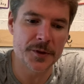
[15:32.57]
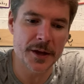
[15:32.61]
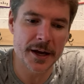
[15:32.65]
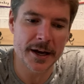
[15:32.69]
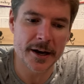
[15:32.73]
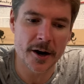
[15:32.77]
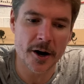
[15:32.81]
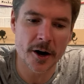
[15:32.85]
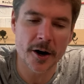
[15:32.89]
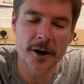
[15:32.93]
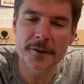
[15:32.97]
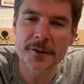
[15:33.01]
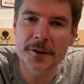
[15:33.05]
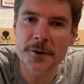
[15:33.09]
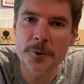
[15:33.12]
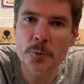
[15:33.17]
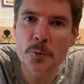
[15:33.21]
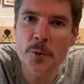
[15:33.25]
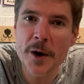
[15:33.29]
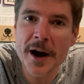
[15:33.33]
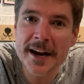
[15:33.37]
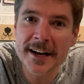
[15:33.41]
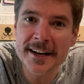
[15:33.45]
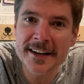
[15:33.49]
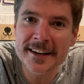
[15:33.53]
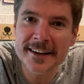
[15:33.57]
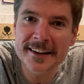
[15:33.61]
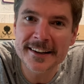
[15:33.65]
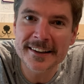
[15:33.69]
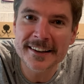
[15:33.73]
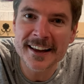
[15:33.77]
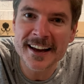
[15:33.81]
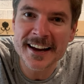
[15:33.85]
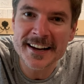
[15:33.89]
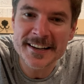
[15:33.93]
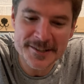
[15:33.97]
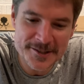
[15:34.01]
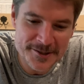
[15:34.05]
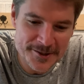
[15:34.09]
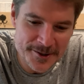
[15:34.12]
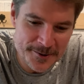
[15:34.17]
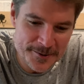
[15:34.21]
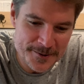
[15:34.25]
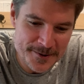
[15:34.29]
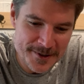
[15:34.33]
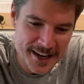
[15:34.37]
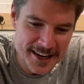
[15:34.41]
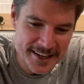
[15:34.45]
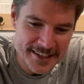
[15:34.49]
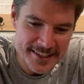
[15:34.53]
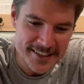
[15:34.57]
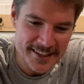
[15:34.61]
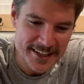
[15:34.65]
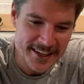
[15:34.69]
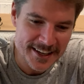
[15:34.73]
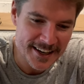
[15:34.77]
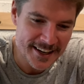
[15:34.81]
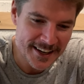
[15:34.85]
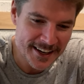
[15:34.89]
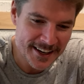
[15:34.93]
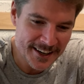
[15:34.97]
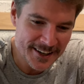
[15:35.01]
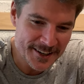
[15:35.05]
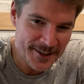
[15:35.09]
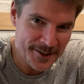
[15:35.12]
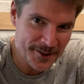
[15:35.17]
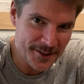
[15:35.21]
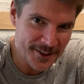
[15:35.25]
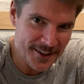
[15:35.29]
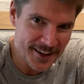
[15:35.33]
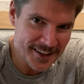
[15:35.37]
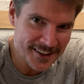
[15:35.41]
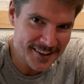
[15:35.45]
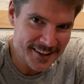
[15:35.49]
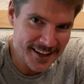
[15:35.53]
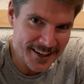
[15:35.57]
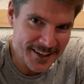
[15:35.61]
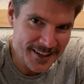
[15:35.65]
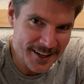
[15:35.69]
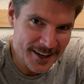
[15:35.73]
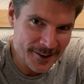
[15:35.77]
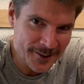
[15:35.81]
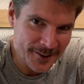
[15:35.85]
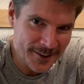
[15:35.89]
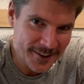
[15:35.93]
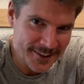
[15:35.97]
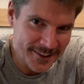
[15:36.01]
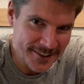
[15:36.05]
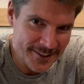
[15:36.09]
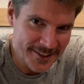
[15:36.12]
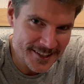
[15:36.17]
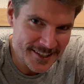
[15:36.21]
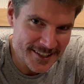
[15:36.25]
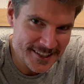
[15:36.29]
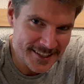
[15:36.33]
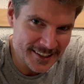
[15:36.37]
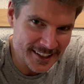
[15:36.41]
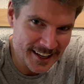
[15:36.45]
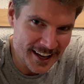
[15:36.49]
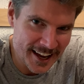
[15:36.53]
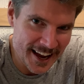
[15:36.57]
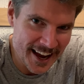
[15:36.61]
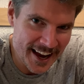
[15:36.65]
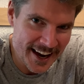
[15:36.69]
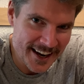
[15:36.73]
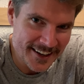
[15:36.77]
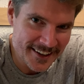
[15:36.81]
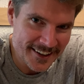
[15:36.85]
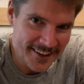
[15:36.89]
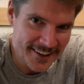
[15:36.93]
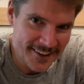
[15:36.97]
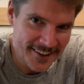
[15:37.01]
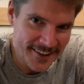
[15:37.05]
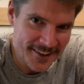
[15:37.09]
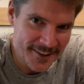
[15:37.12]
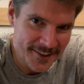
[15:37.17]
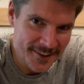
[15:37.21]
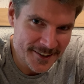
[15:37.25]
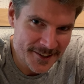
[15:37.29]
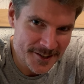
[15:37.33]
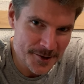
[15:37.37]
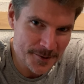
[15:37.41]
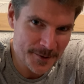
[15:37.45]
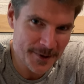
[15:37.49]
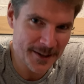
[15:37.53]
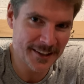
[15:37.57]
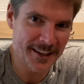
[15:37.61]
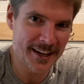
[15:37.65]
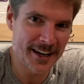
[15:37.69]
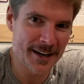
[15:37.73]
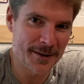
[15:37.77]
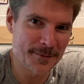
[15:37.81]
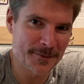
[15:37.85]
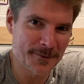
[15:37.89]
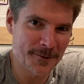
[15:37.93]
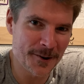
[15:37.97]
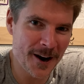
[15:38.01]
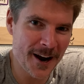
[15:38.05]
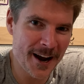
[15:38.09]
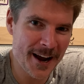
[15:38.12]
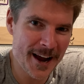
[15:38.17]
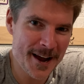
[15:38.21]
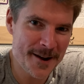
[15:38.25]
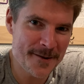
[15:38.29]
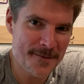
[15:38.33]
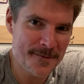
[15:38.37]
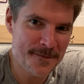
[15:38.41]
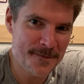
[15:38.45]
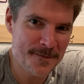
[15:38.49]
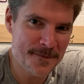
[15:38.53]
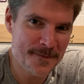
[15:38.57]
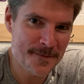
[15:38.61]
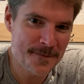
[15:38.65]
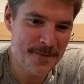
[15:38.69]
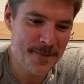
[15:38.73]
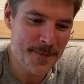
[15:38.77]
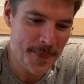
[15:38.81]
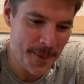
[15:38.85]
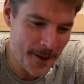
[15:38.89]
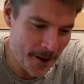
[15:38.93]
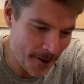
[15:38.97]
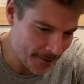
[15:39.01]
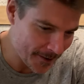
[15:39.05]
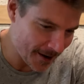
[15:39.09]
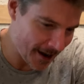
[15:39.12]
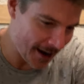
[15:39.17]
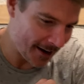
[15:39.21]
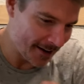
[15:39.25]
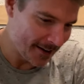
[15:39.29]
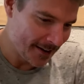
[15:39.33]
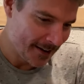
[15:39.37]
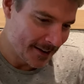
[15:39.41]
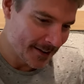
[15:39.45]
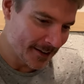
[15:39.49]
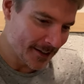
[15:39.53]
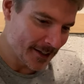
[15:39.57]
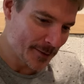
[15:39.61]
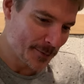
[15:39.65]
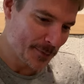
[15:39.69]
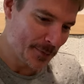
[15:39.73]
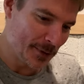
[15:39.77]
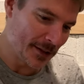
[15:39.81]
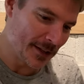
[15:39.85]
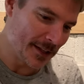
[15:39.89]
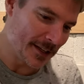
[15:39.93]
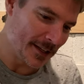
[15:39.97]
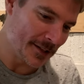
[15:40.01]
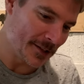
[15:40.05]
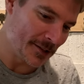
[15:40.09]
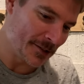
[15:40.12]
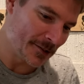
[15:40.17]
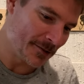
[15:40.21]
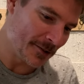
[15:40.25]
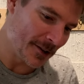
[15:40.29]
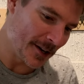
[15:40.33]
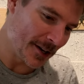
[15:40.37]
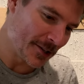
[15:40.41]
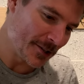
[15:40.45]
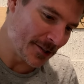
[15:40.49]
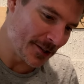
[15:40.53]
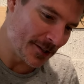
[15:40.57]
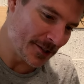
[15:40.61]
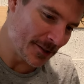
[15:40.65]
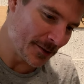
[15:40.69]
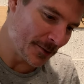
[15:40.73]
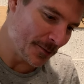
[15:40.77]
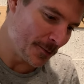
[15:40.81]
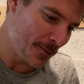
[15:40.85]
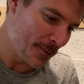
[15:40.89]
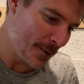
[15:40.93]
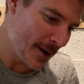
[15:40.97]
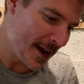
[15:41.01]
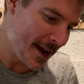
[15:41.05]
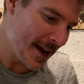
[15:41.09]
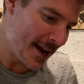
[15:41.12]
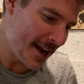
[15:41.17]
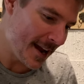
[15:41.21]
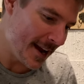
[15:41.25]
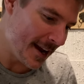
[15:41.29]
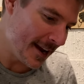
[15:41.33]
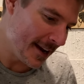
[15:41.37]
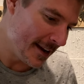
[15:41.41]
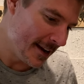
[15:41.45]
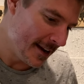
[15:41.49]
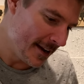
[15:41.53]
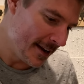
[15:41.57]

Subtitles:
they are. And they're waiting in line so nicely. You think they know that there's a slide? Should we let them try it? Okay, let's put the instructions away.